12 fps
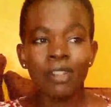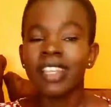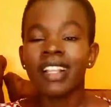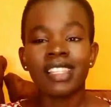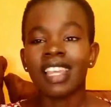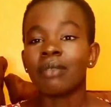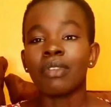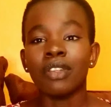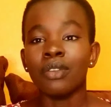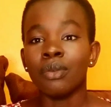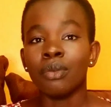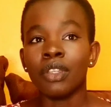what else can we
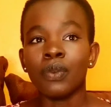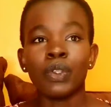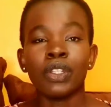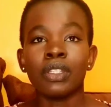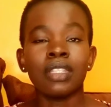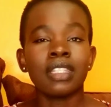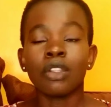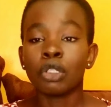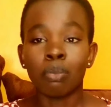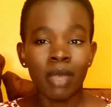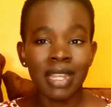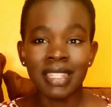do if it's
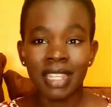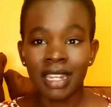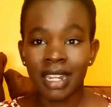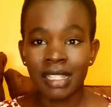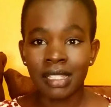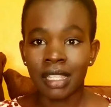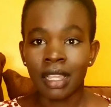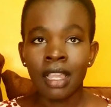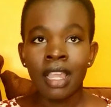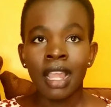not bedside nursing?